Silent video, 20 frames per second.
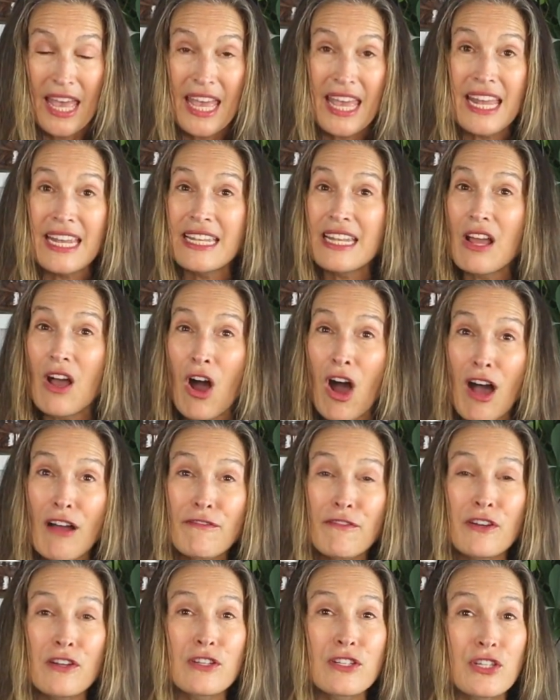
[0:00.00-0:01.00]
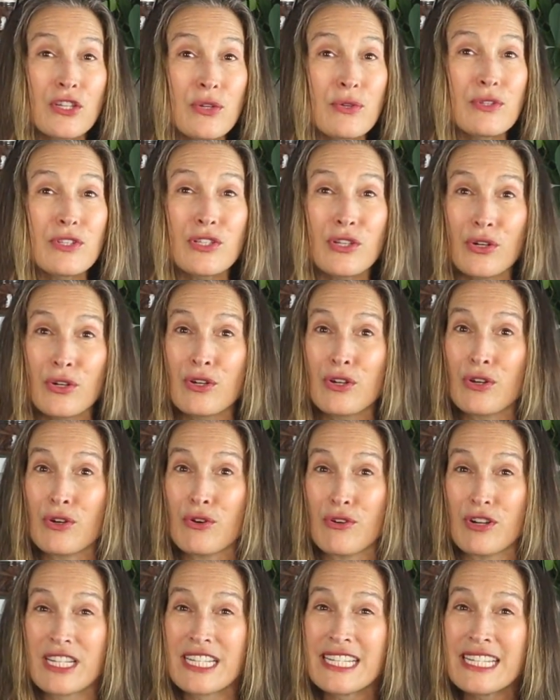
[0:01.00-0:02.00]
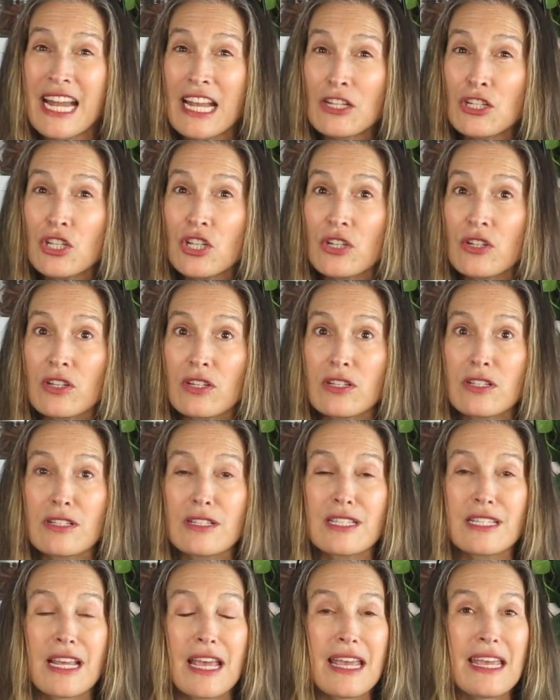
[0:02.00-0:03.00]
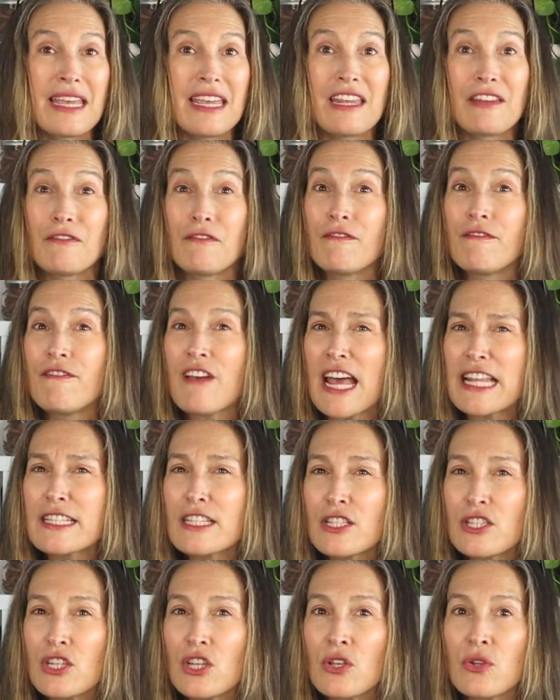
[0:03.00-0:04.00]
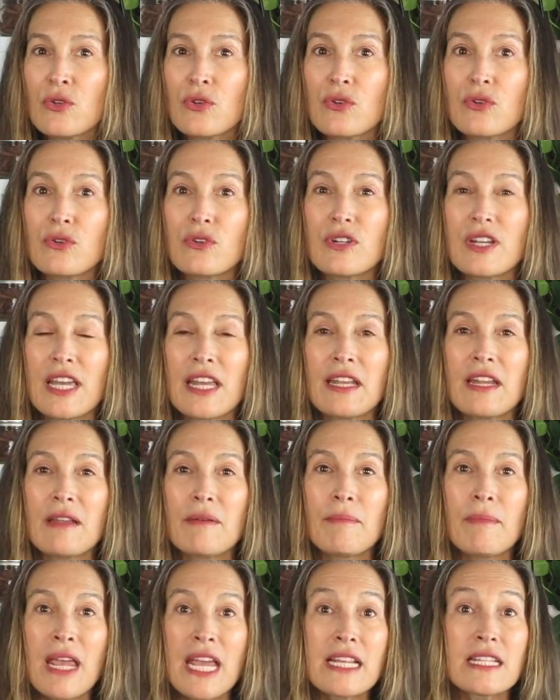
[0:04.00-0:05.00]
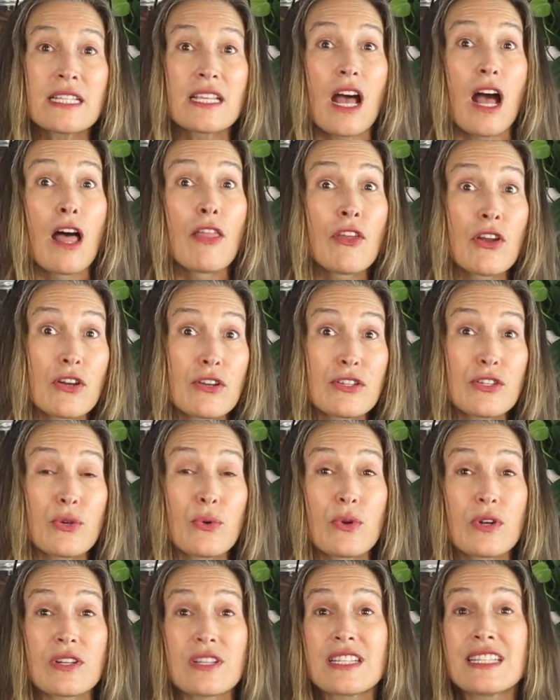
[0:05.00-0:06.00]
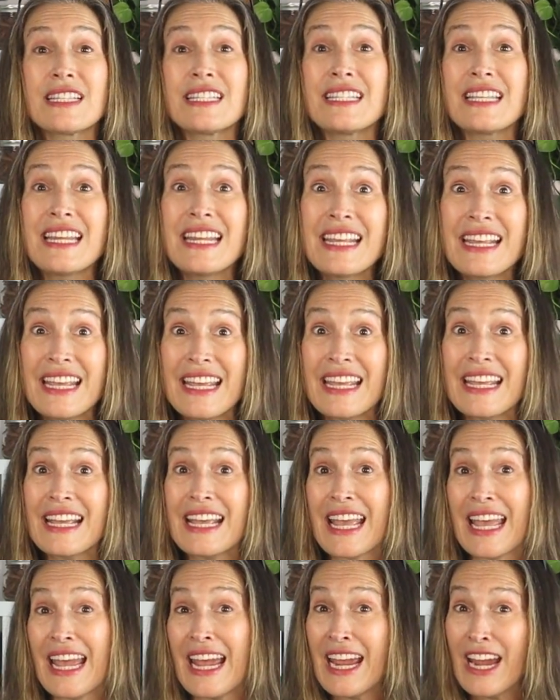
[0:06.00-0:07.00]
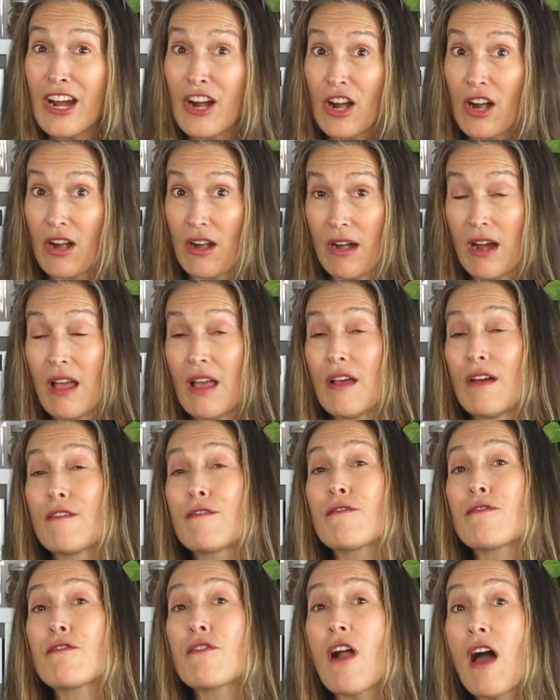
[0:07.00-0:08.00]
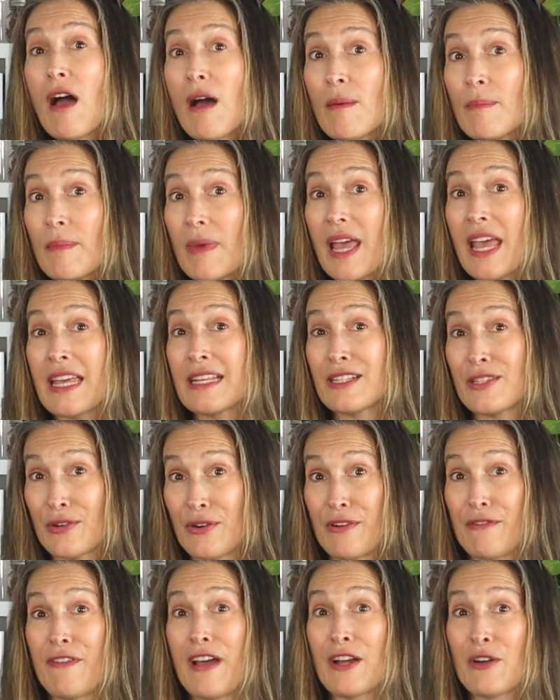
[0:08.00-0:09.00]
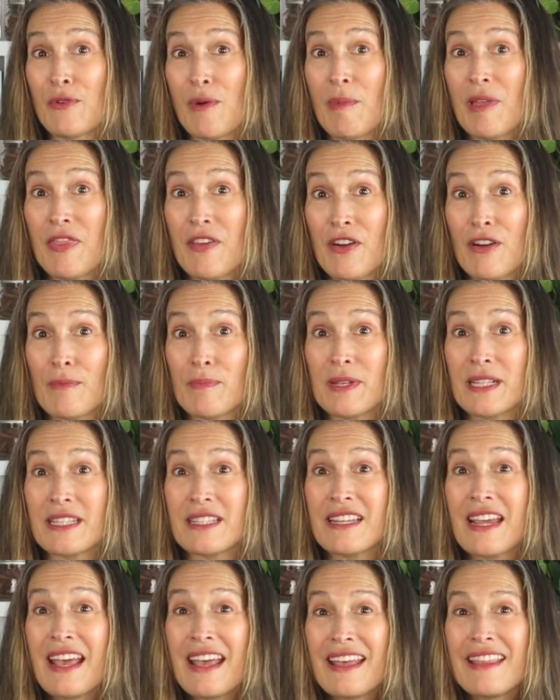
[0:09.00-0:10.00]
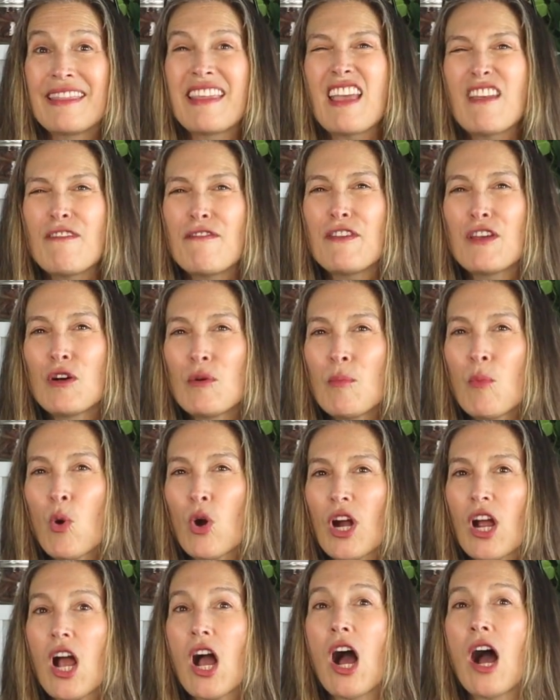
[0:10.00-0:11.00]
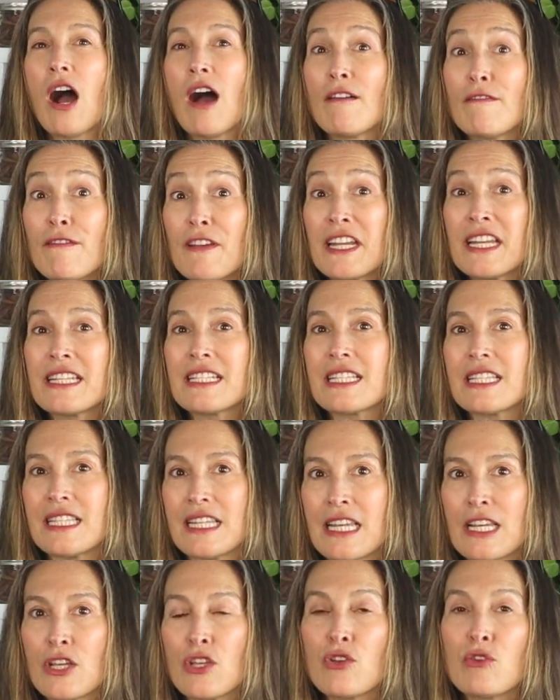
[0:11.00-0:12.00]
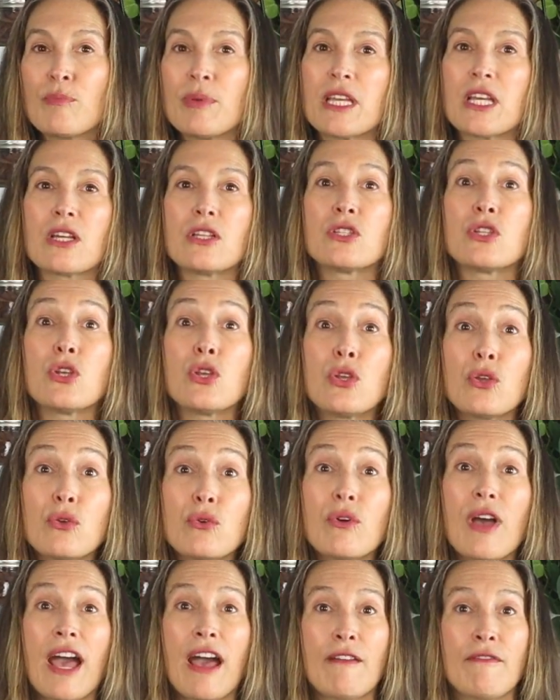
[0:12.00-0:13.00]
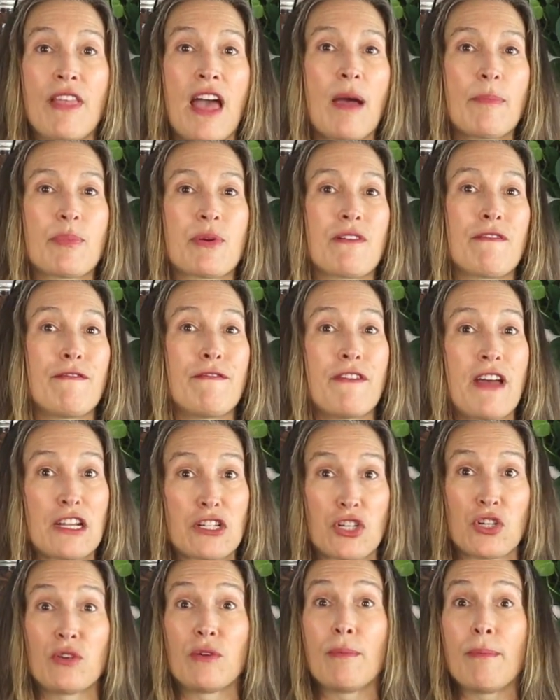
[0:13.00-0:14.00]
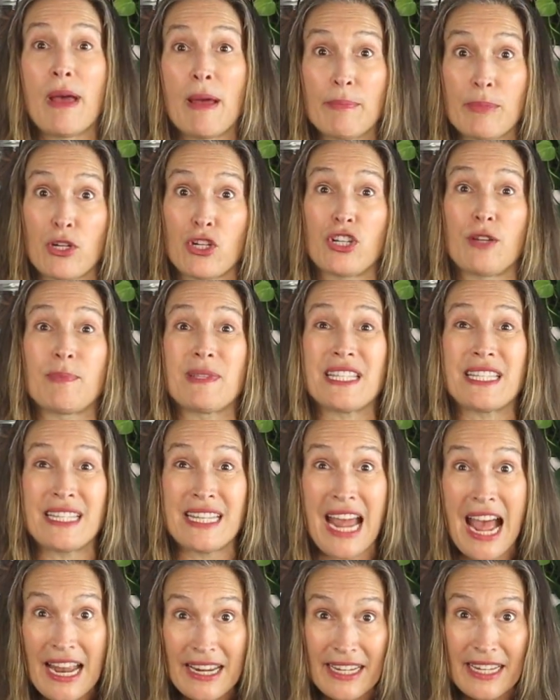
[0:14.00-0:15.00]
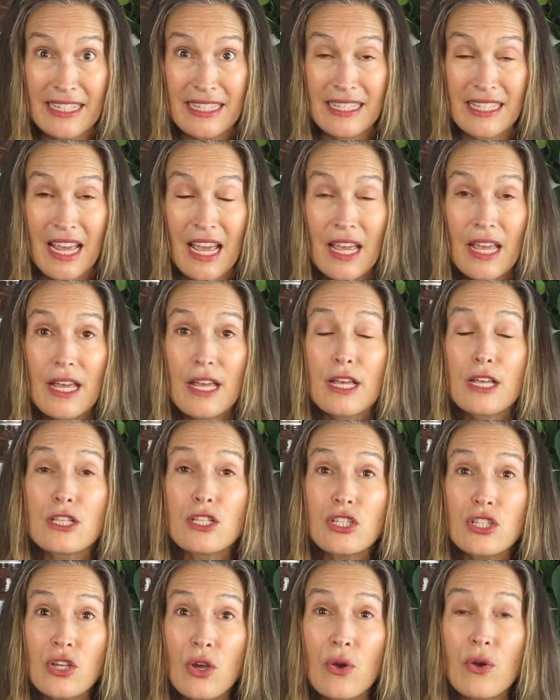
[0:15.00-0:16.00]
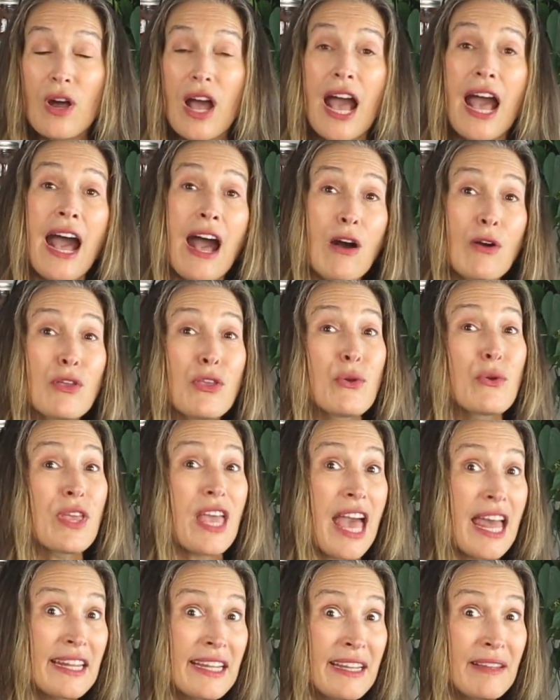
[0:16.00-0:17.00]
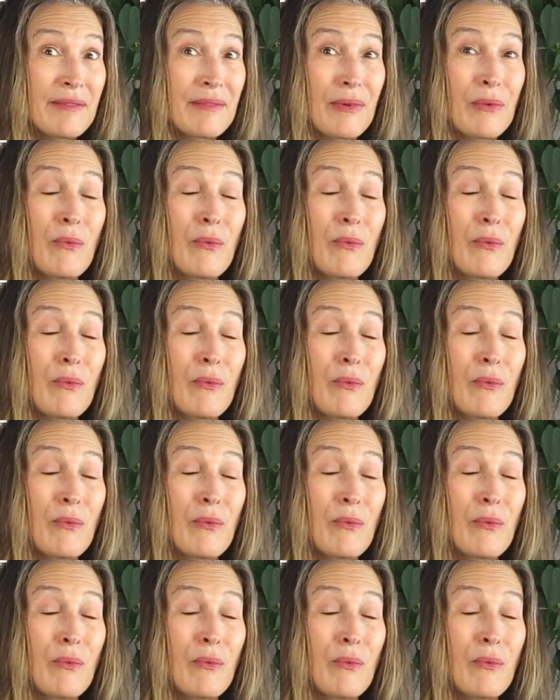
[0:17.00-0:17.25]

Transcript: It offers you certain credentials, it vets you, and it makes others who are seeking care from a certified aromatherapist, they feel more confident seeing you because you have that professional membership status. So how you get it?